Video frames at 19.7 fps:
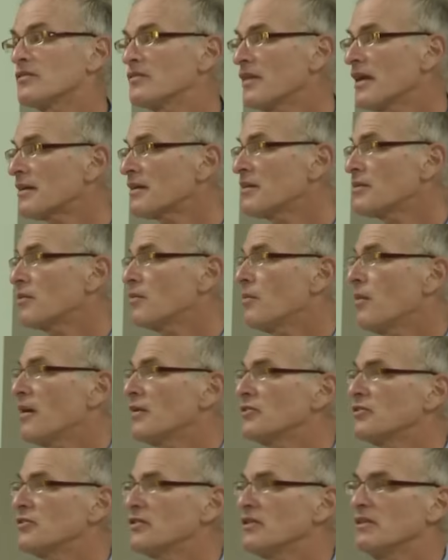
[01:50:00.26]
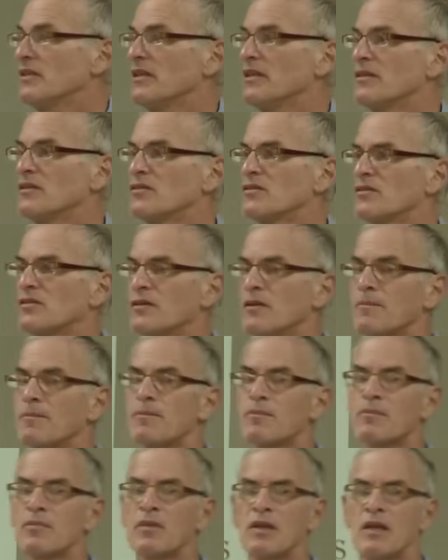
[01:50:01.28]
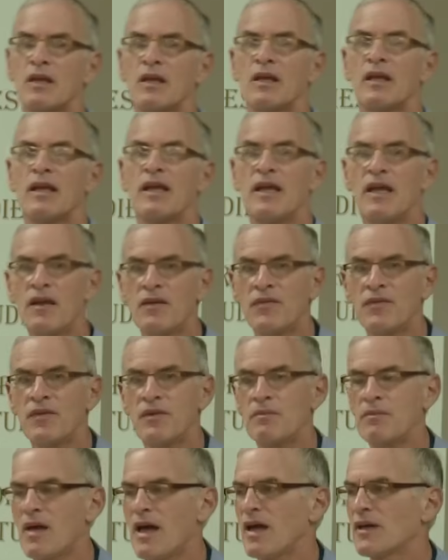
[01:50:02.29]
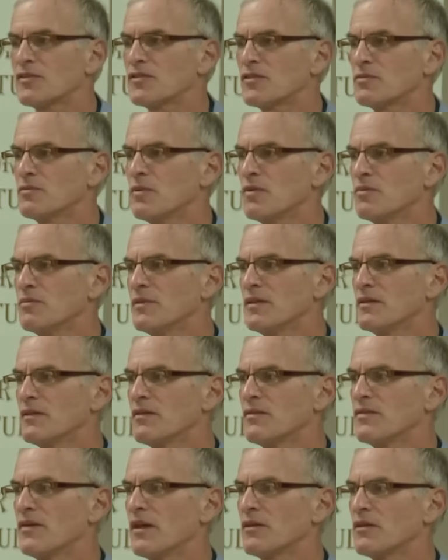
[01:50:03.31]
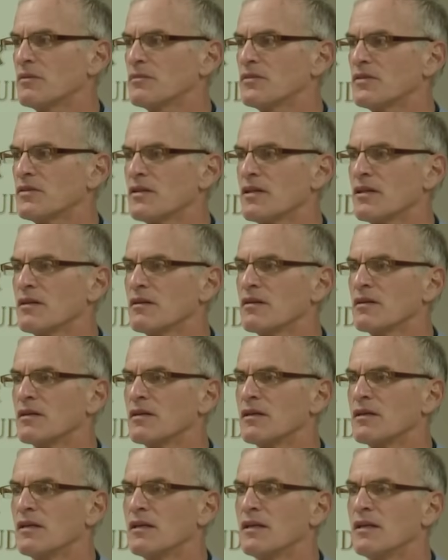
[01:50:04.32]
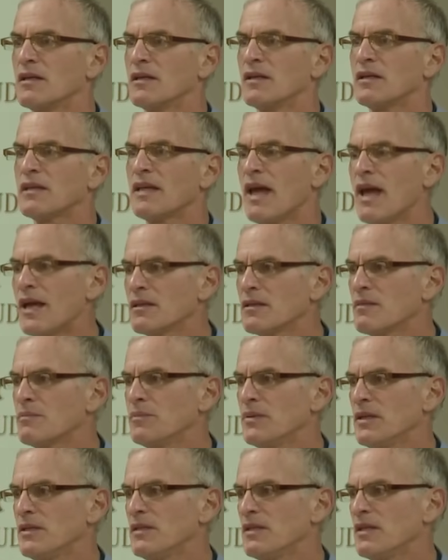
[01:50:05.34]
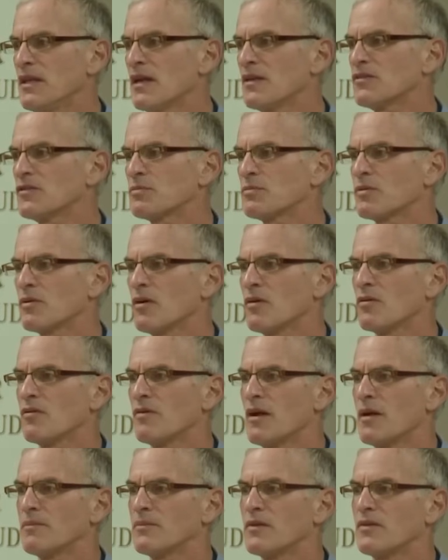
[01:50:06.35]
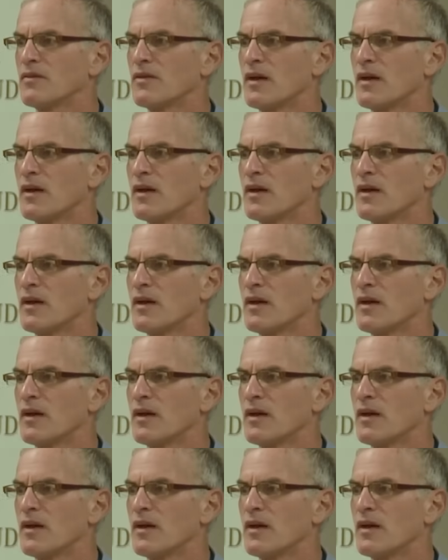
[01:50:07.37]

second question is, if a mass movement develops there, can the BDS program